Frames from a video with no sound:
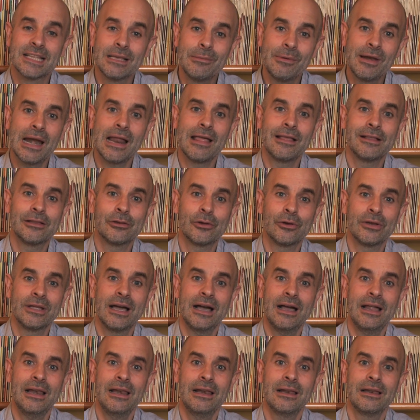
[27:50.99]
please feel
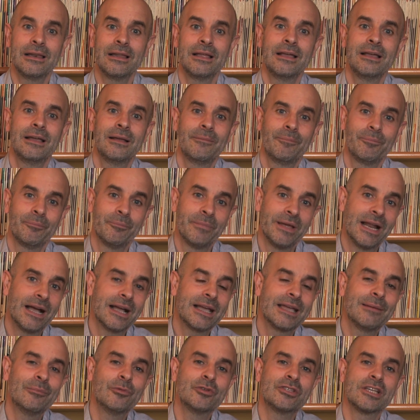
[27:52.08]
free to contact me at the
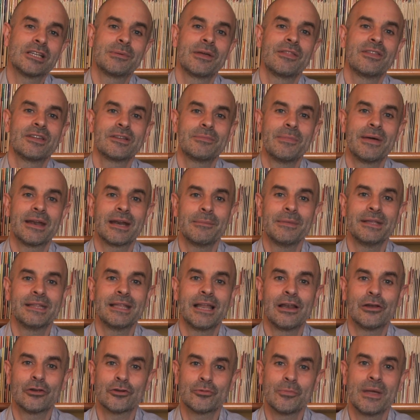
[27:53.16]
publishers.
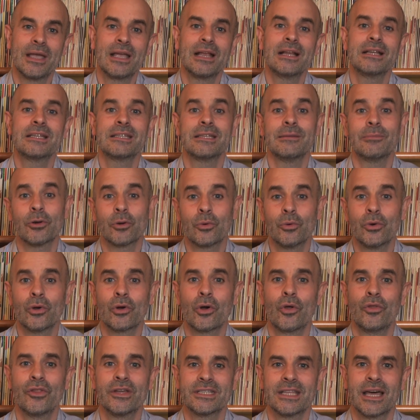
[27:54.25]
I'll do my best to
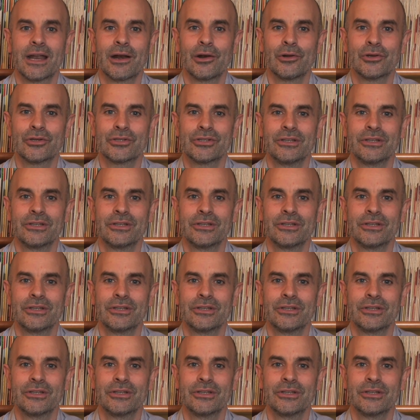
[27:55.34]
answer you.